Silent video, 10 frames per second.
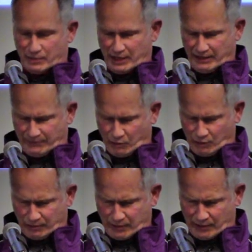running
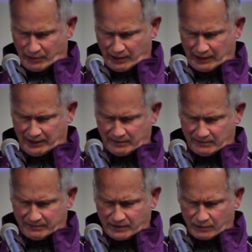fourth, but I really
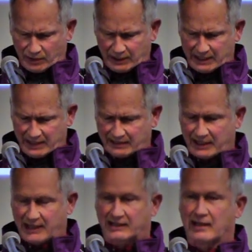need to
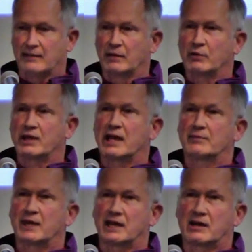thank them. And we
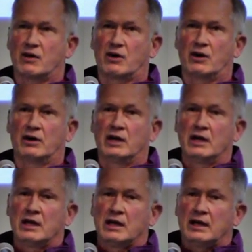kept that car
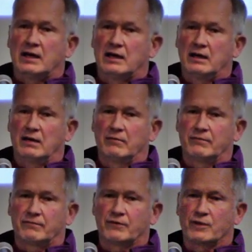
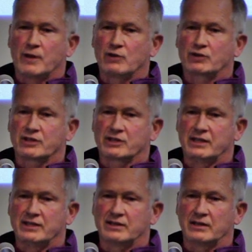for the most of the
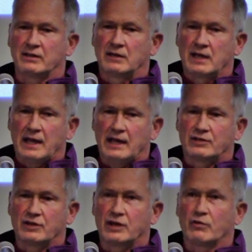season
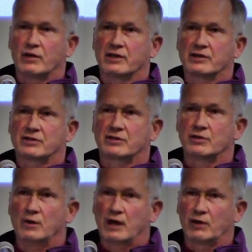and took it with us
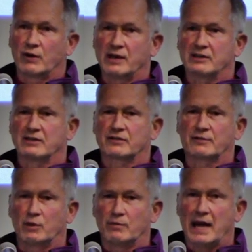to all the
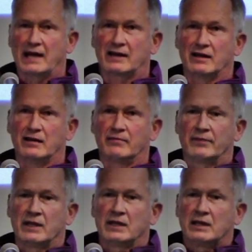races for a backup.